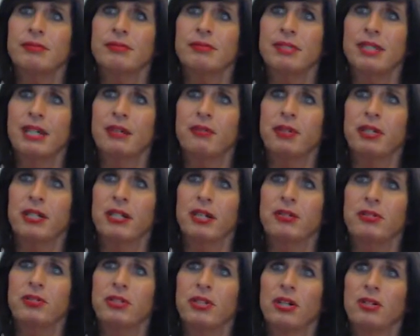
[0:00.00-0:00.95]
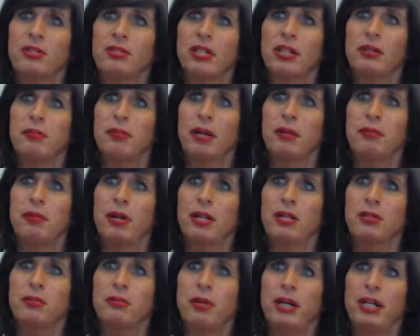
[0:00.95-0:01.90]
There we go. Joe said my
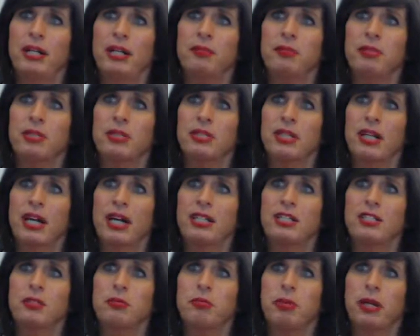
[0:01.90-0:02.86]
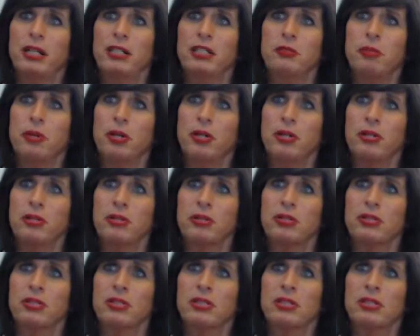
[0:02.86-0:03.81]
mother made him the size of baseballs.